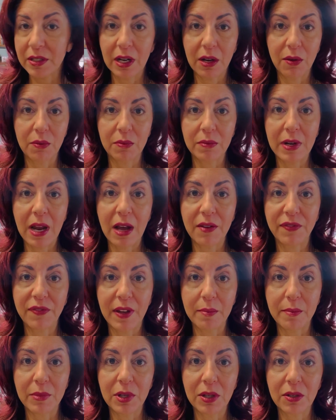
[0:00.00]
Now,
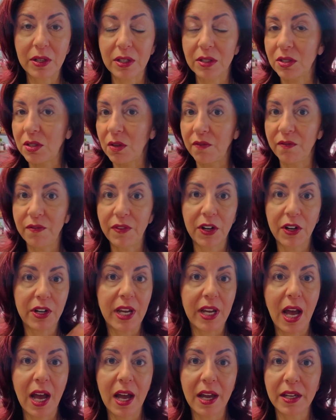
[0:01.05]
non-fat milk is very
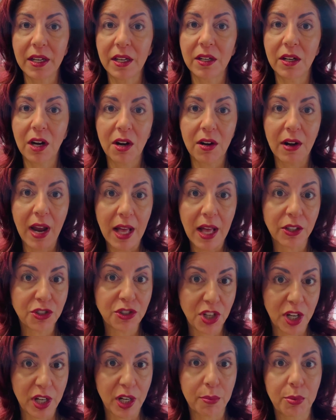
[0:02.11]
high in our
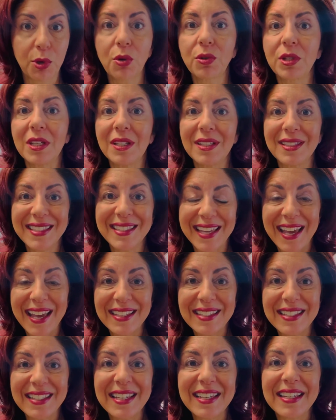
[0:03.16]
allergenic proteins,
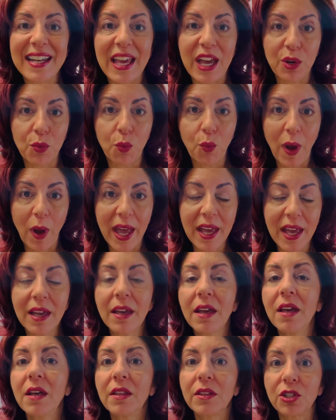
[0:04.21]
casein and whey,